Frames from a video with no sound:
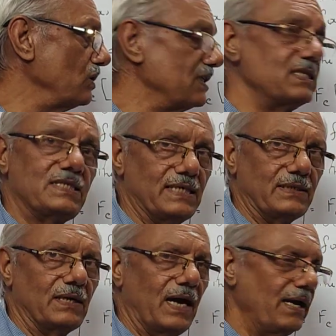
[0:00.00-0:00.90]
this is
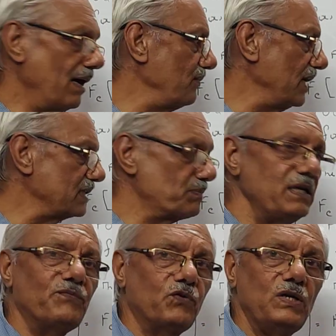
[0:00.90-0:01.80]
done. I have
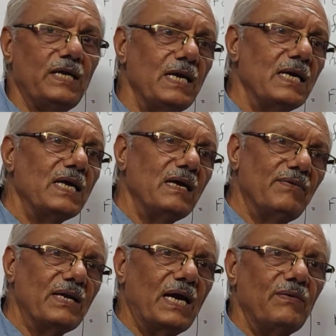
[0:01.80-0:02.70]
explained fully,
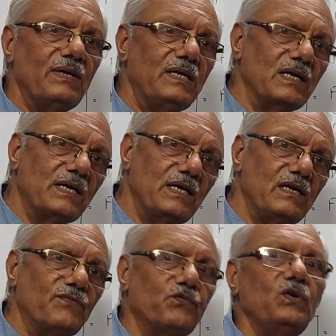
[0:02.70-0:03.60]
even I have
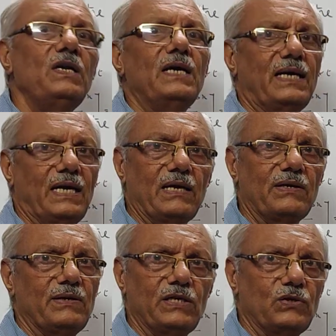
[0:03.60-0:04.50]
integrated fully, and I
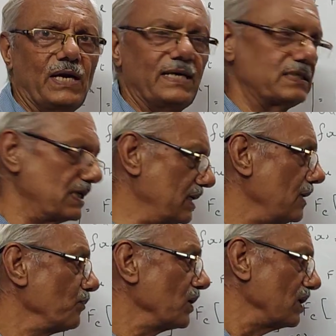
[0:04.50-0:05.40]
gain you the
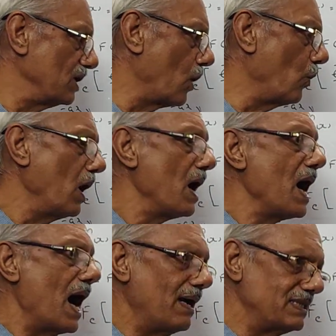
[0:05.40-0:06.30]
answer. Now
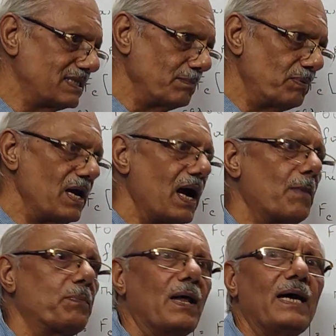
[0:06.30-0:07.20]
I will simply
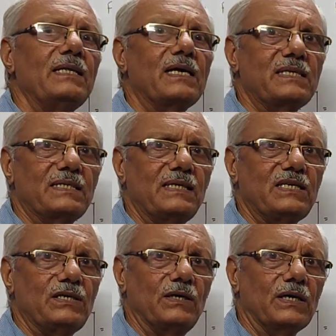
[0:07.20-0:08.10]
apply the
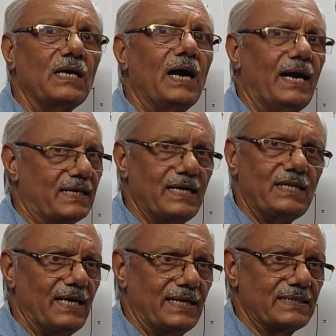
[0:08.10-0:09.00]
result here and
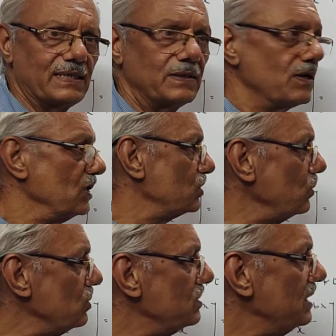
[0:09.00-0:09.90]
get the answer.
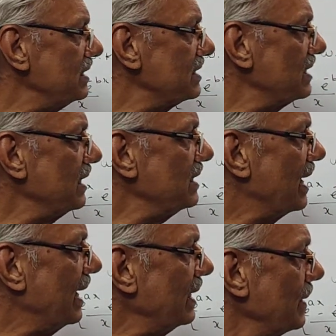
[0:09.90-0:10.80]
So you just see
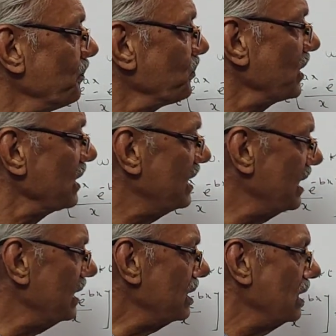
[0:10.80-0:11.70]
that
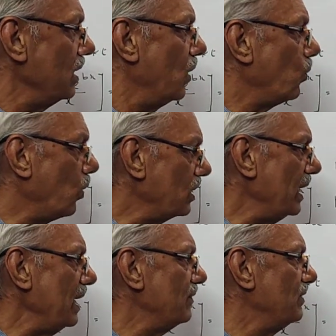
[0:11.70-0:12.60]
here
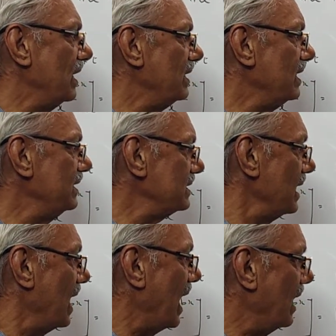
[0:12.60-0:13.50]
what I have done
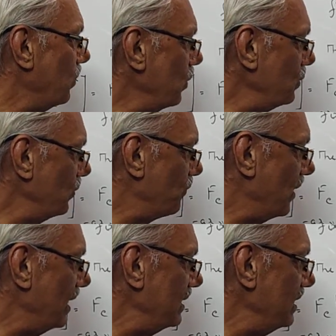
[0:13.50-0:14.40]
is I want to
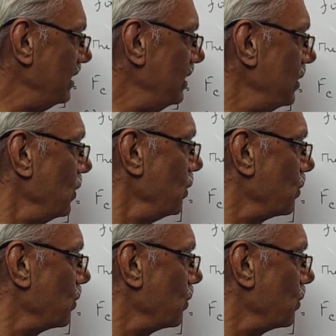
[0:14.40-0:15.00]
find the